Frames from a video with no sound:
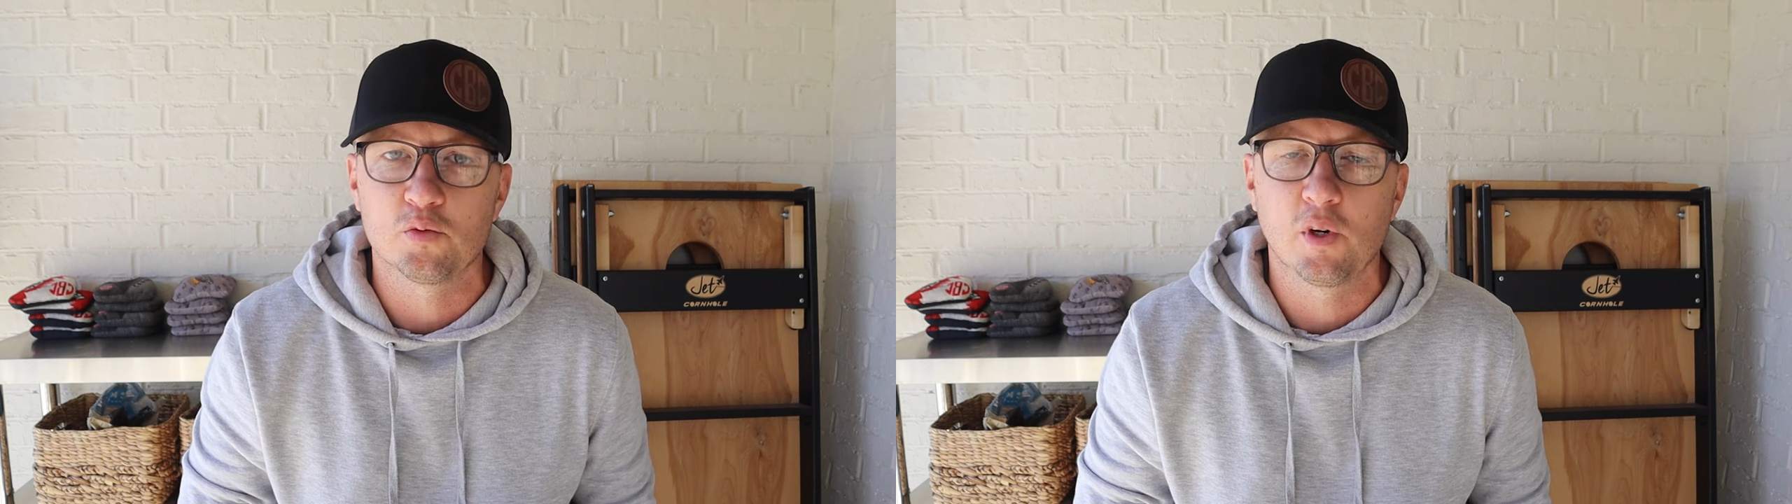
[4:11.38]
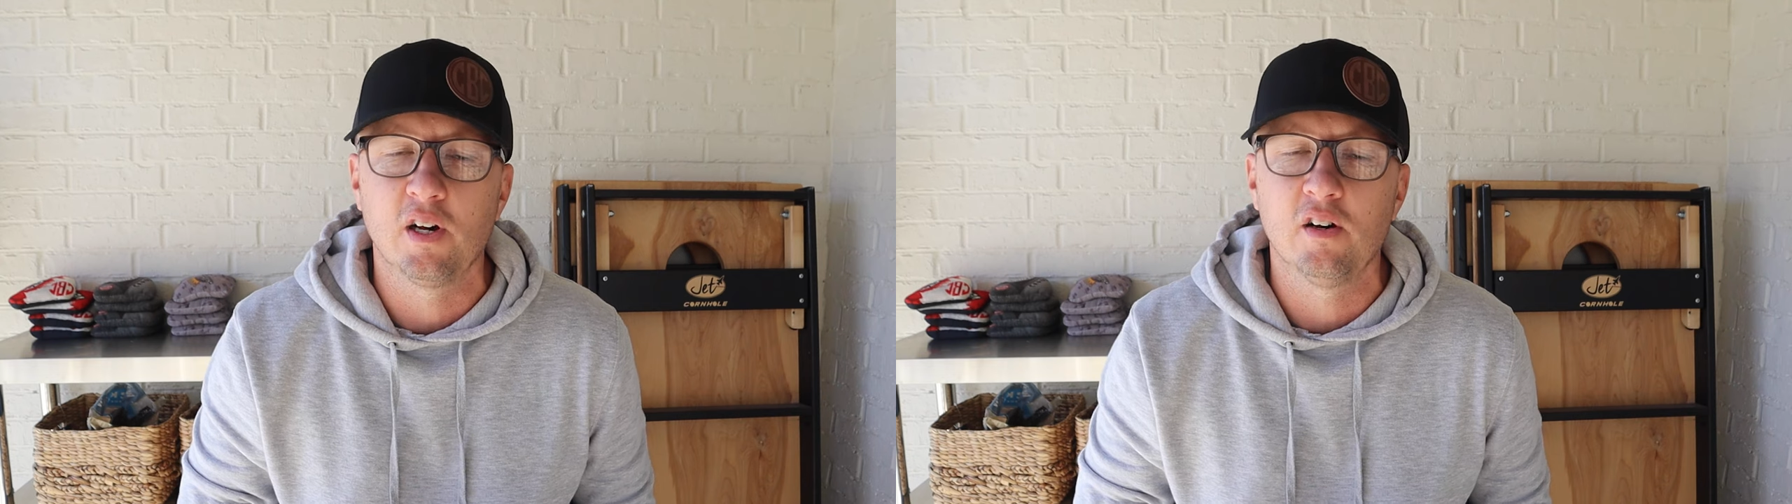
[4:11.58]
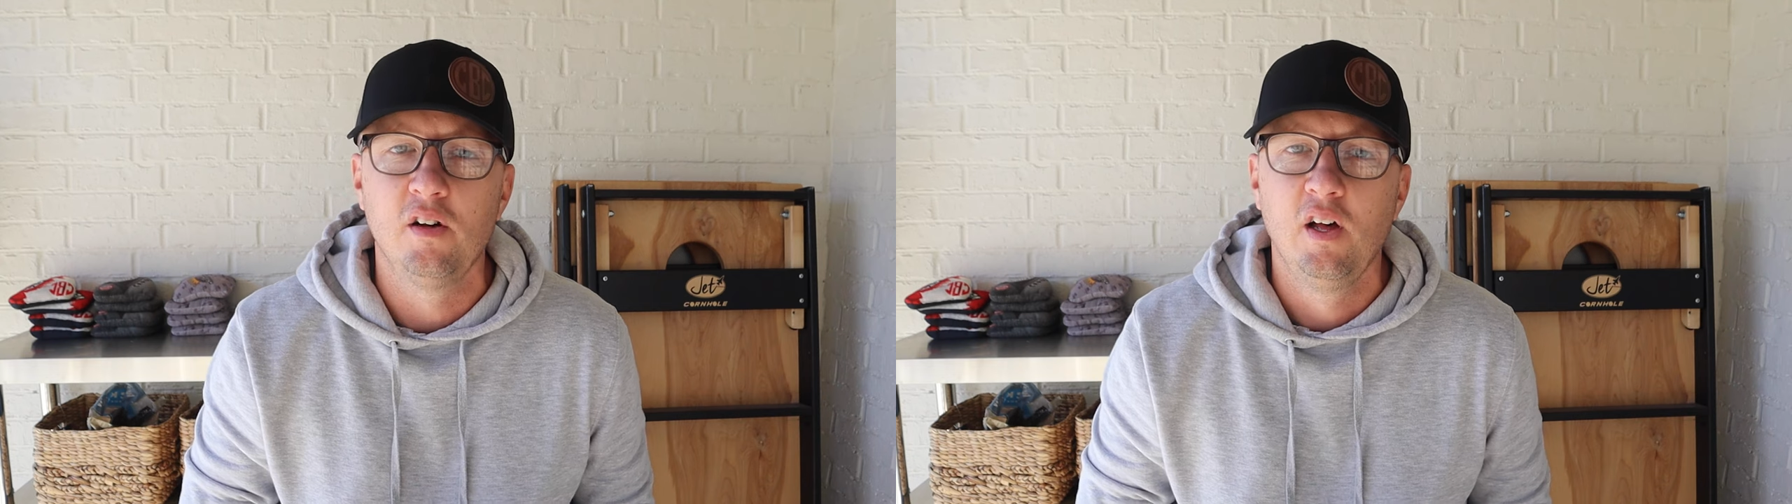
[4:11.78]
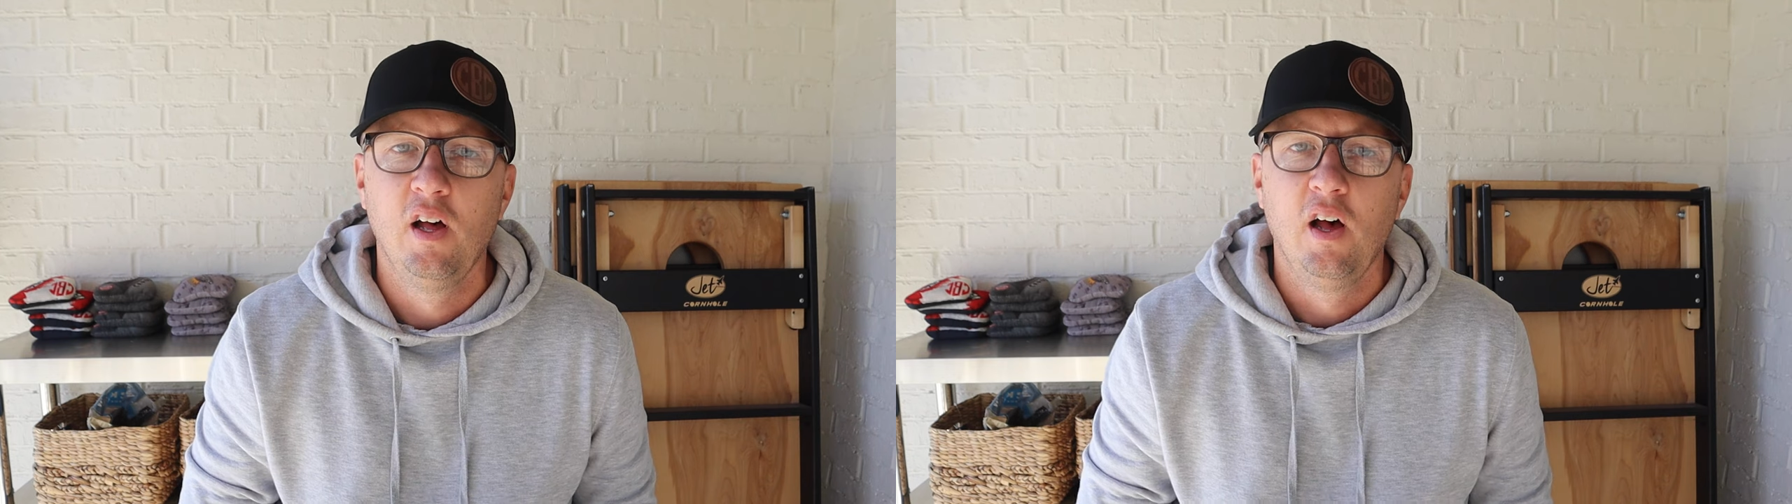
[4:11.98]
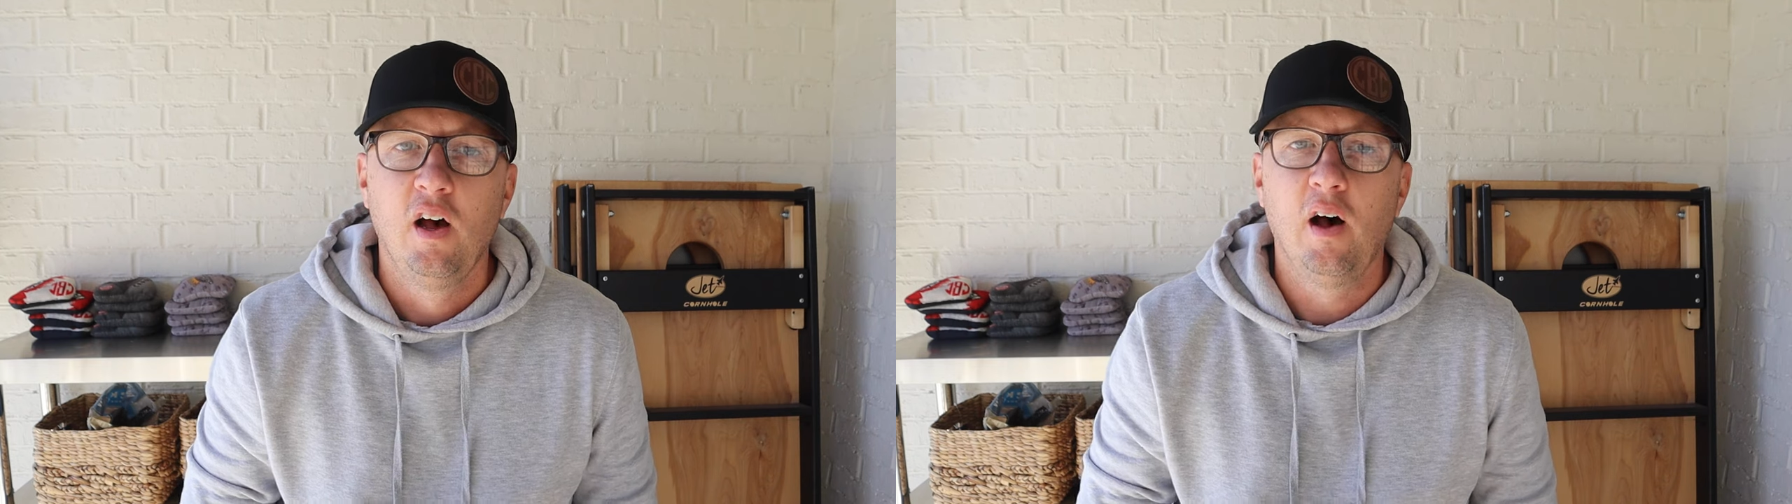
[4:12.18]
as well.
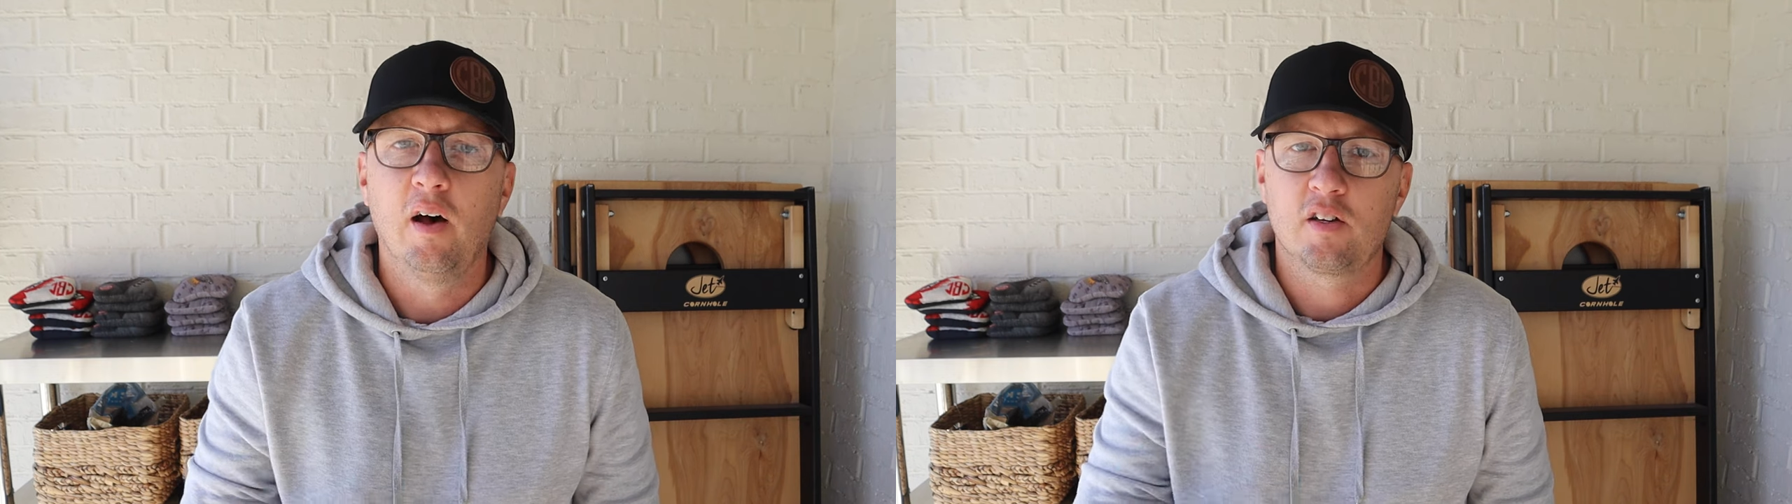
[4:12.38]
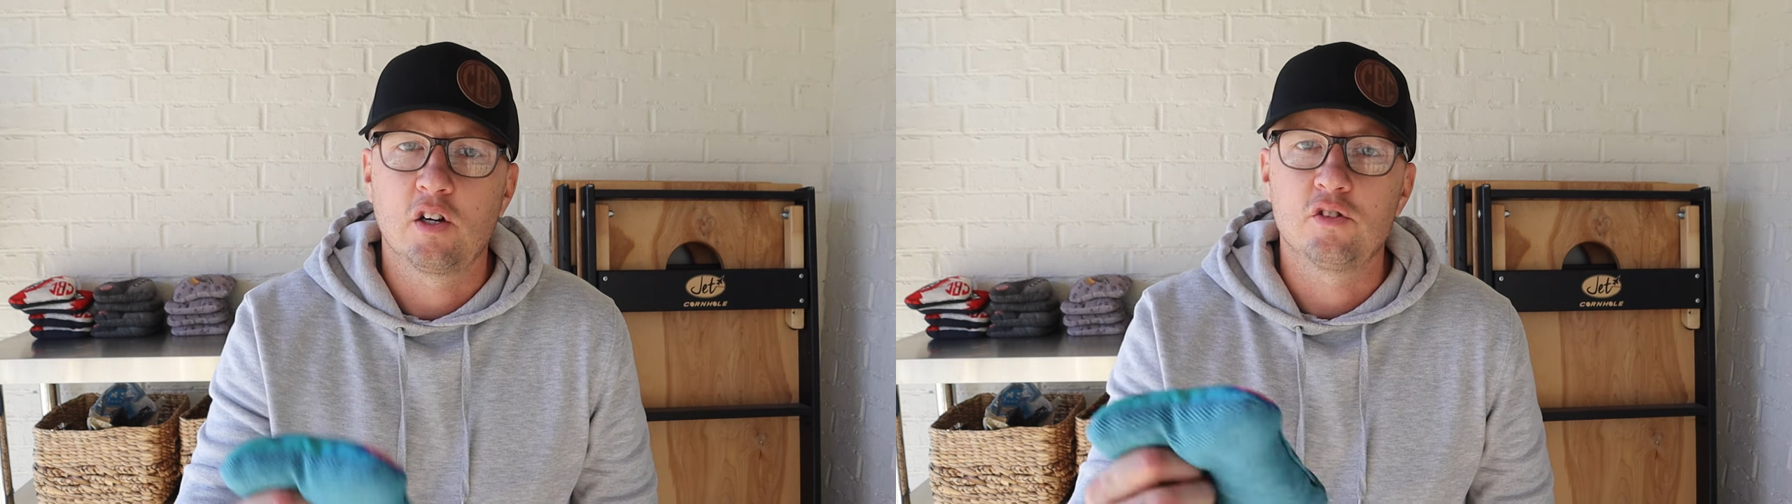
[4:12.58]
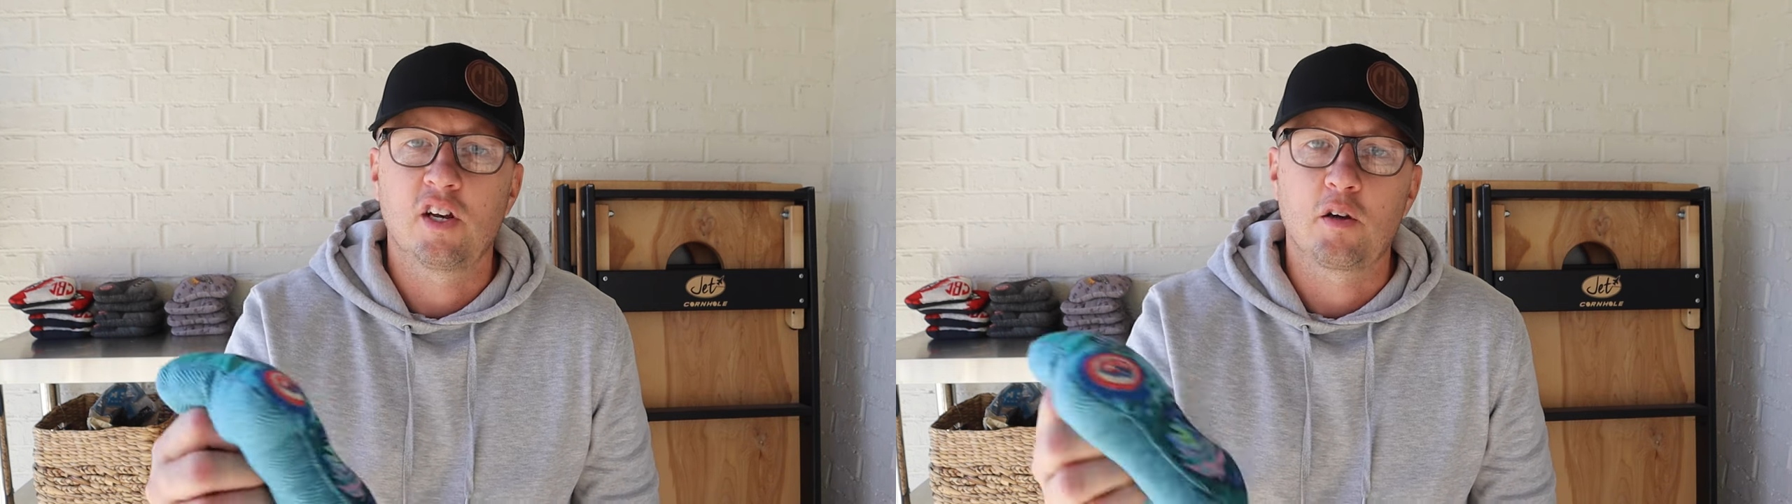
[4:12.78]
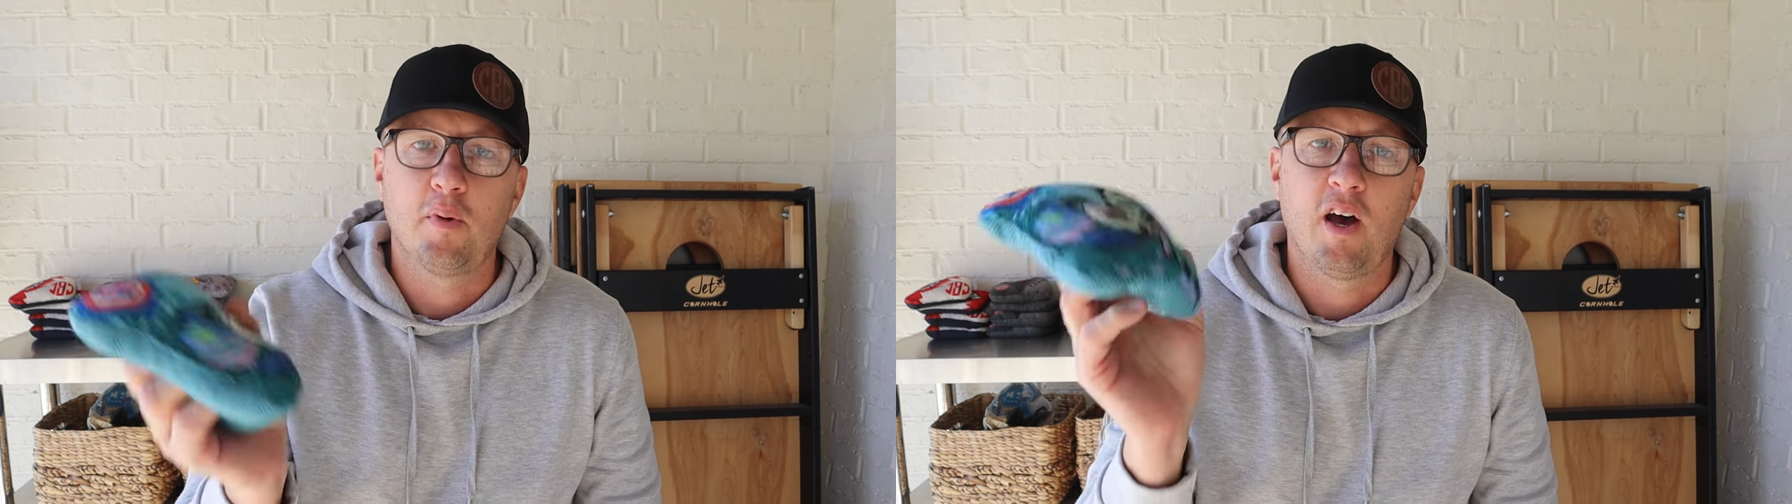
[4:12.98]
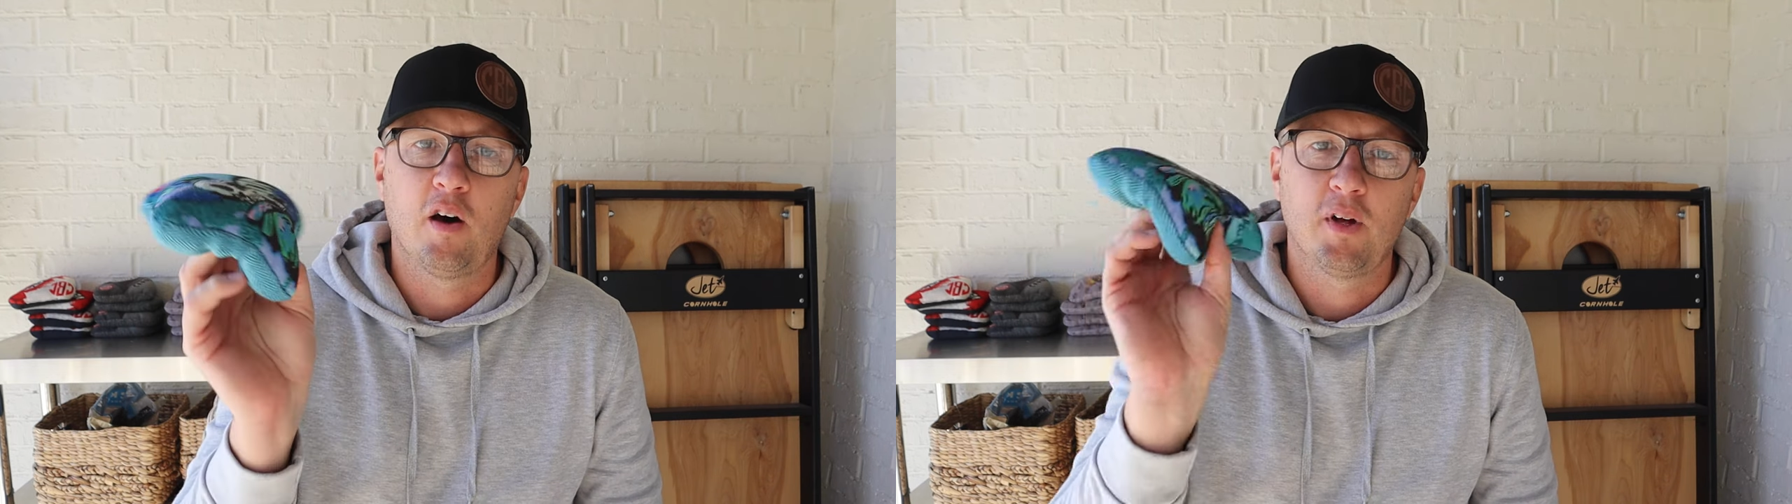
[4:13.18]
Go check them out.